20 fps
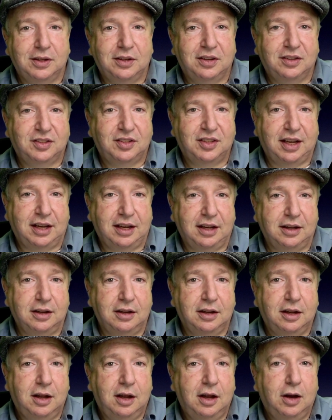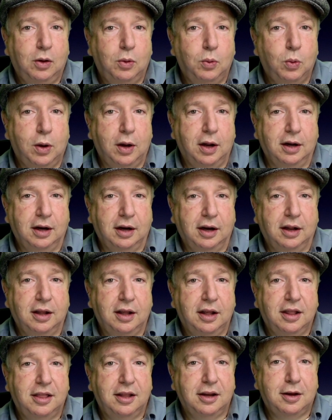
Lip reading: to say. 1. The